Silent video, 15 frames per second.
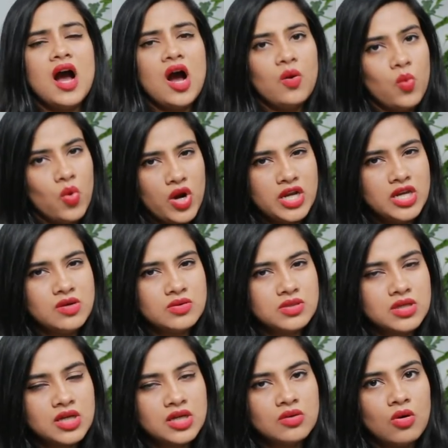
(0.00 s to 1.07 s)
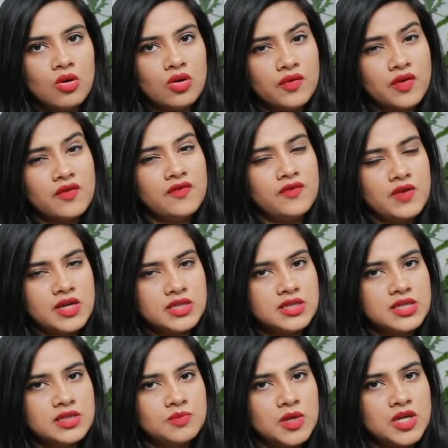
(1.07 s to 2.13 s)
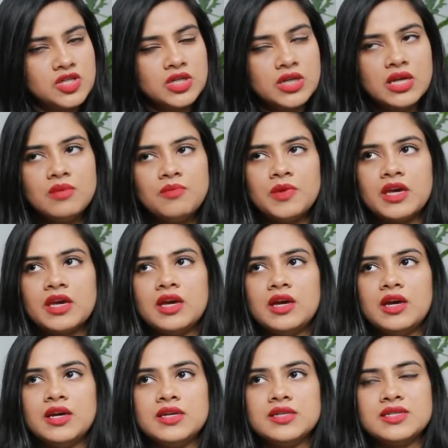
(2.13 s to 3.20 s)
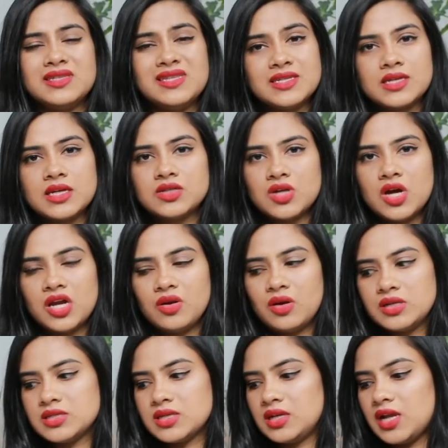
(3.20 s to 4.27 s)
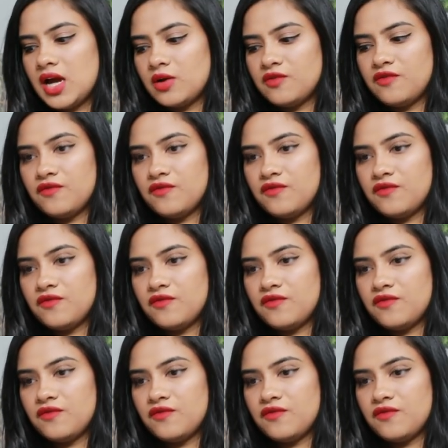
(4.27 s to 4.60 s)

avoid using it all over your face, especially because this can dry your skin out